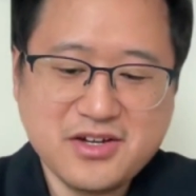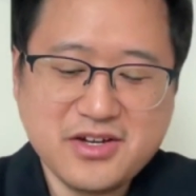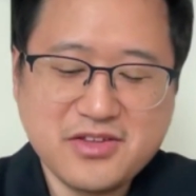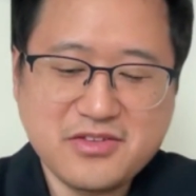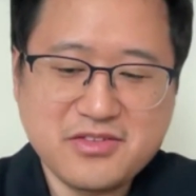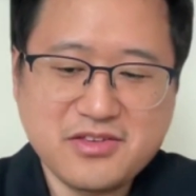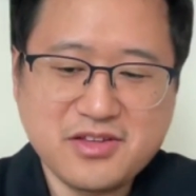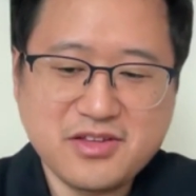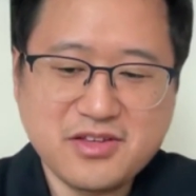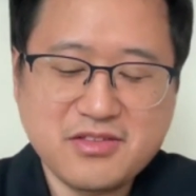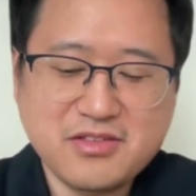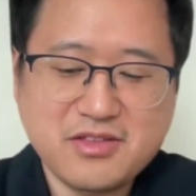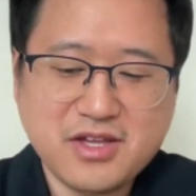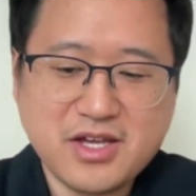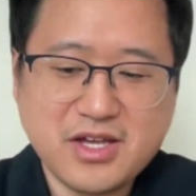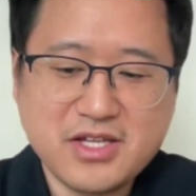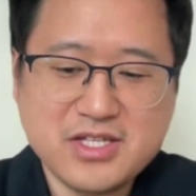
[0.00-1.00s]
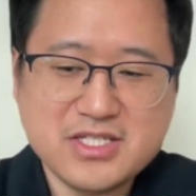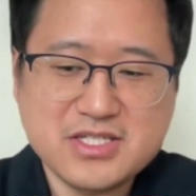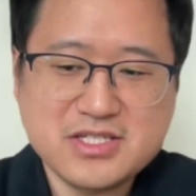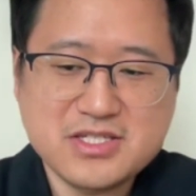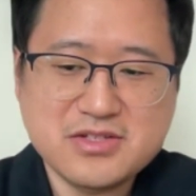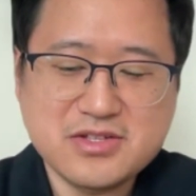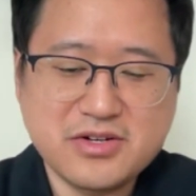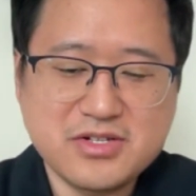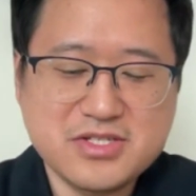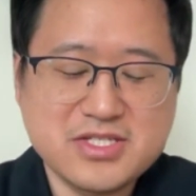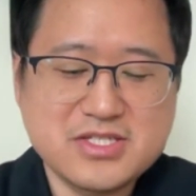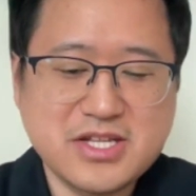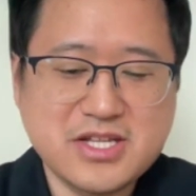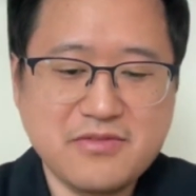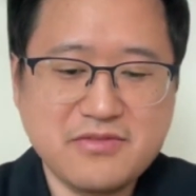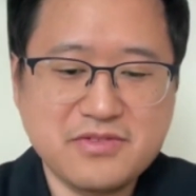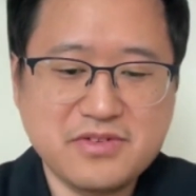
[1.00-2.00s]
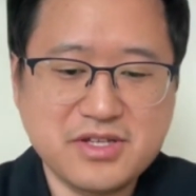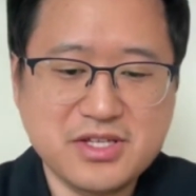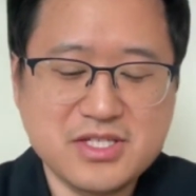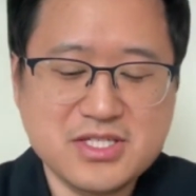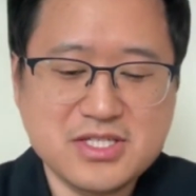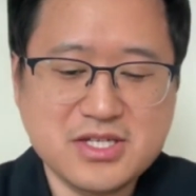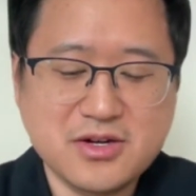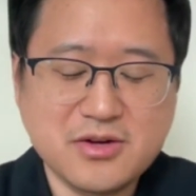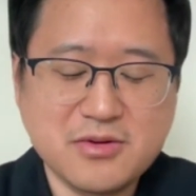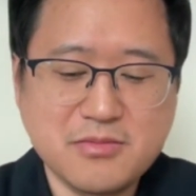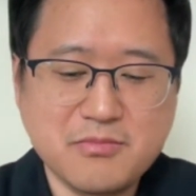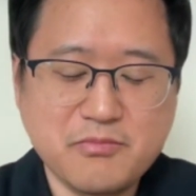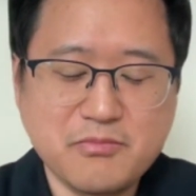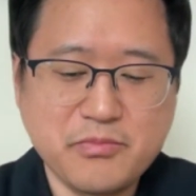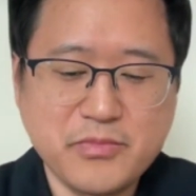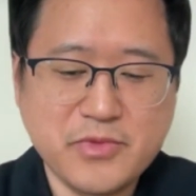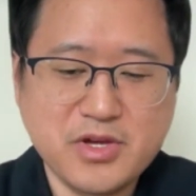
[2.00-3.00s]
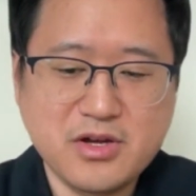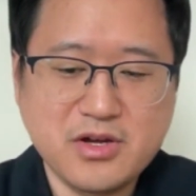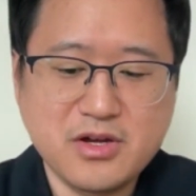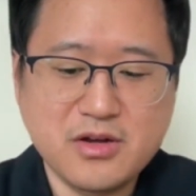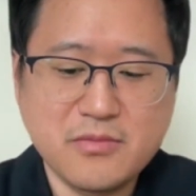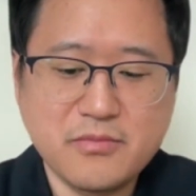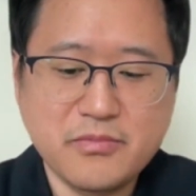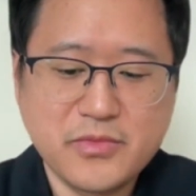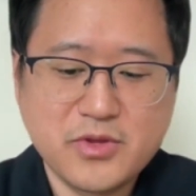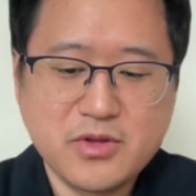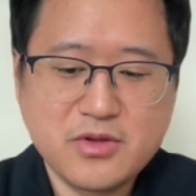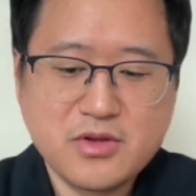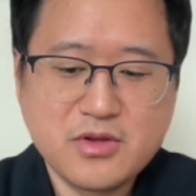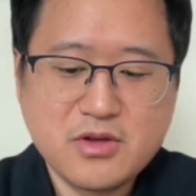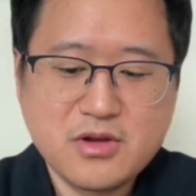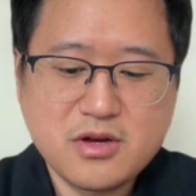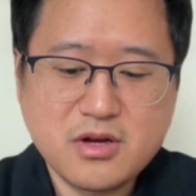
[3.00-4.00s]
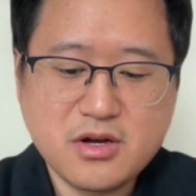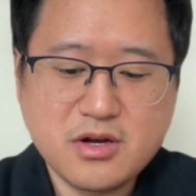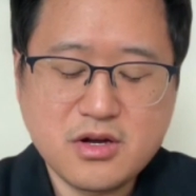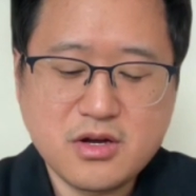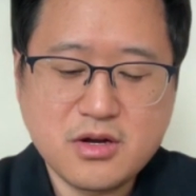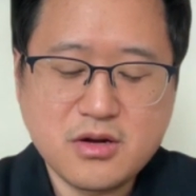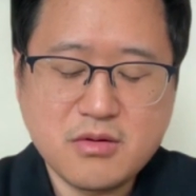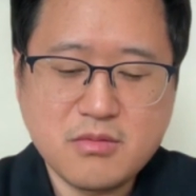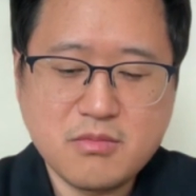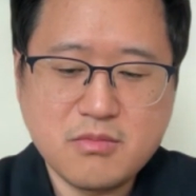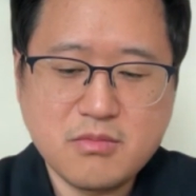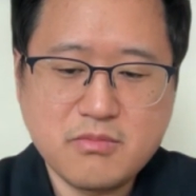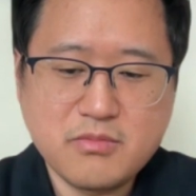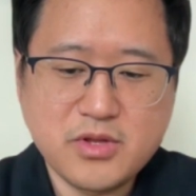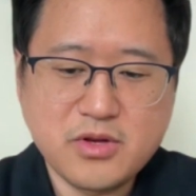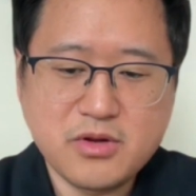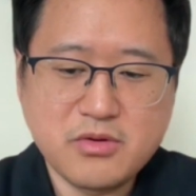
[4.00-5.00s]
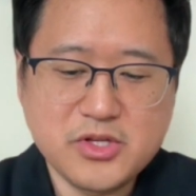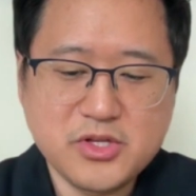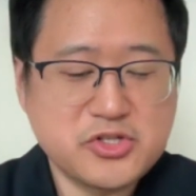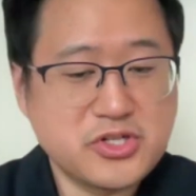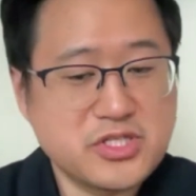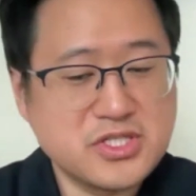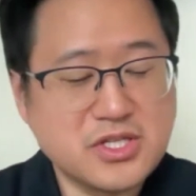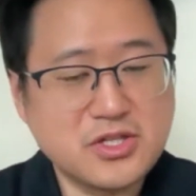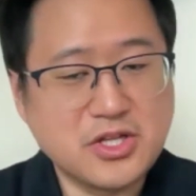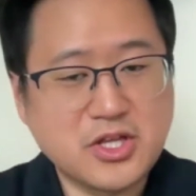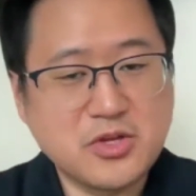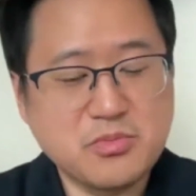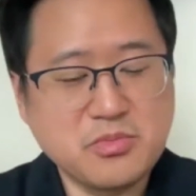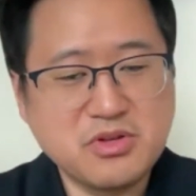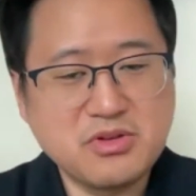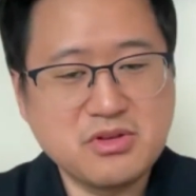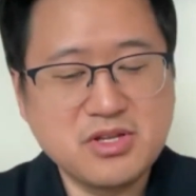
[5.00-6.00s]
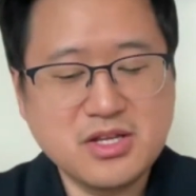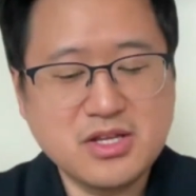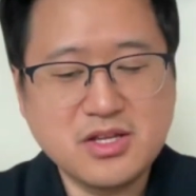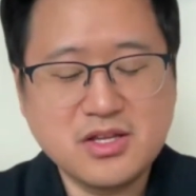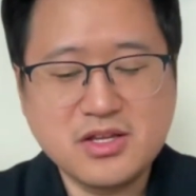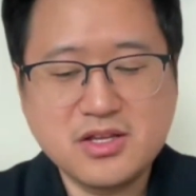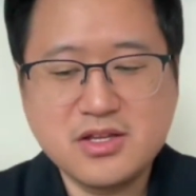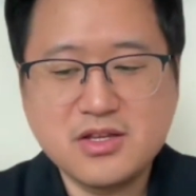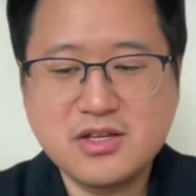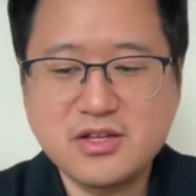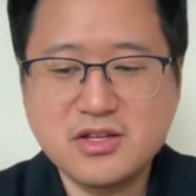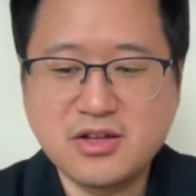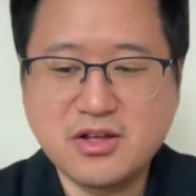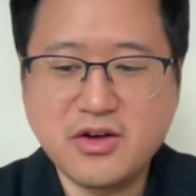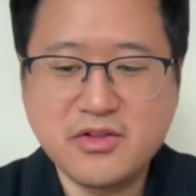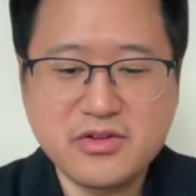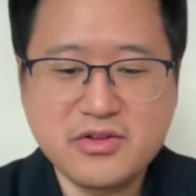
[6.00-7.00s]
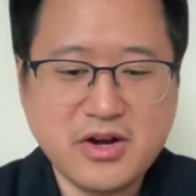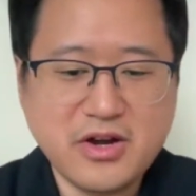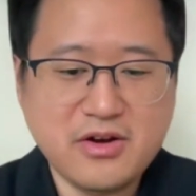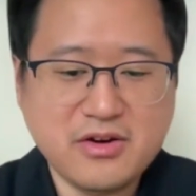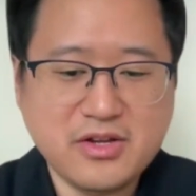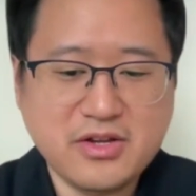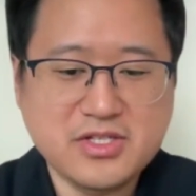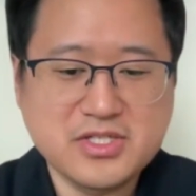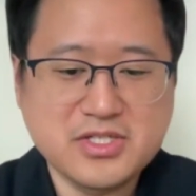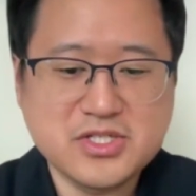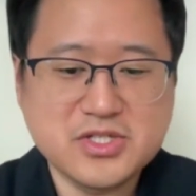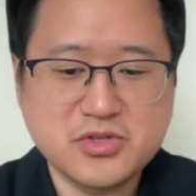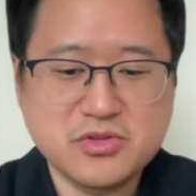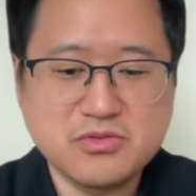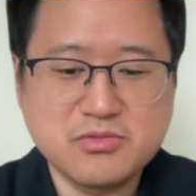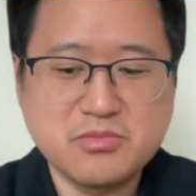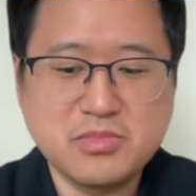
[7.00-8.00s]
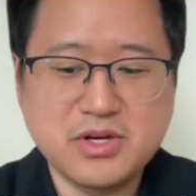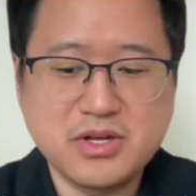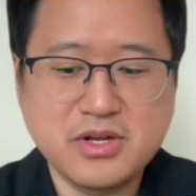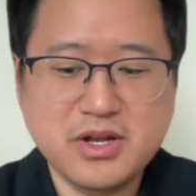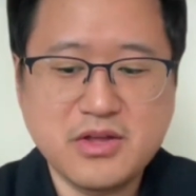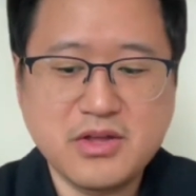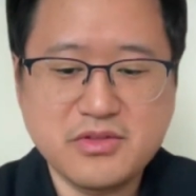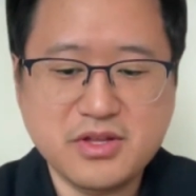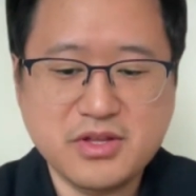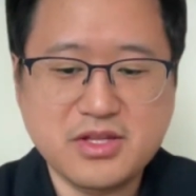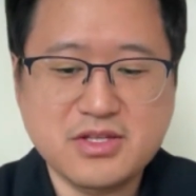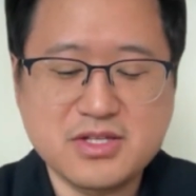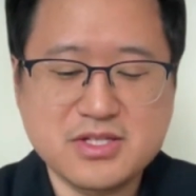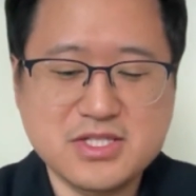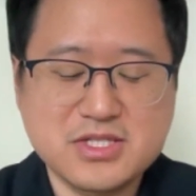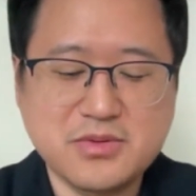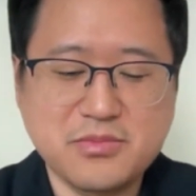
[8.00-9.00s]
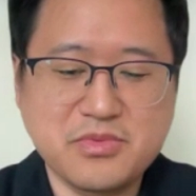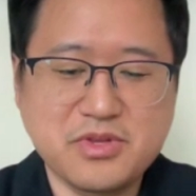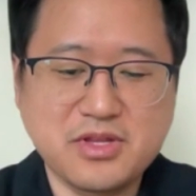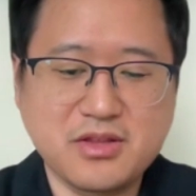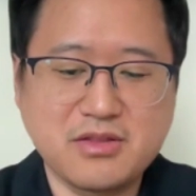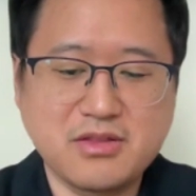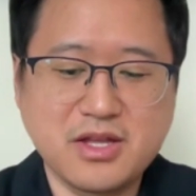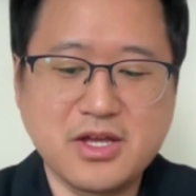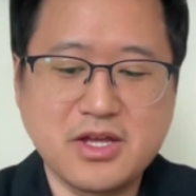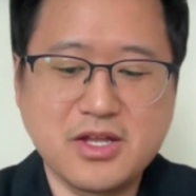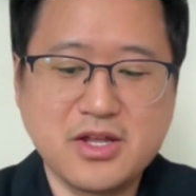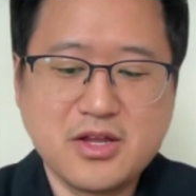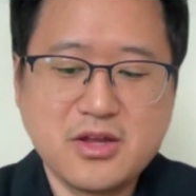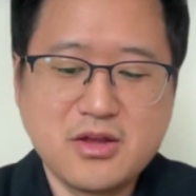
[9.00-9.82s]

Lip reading: I think that there's definitely some interest in the community in other areas too, but I think it's something that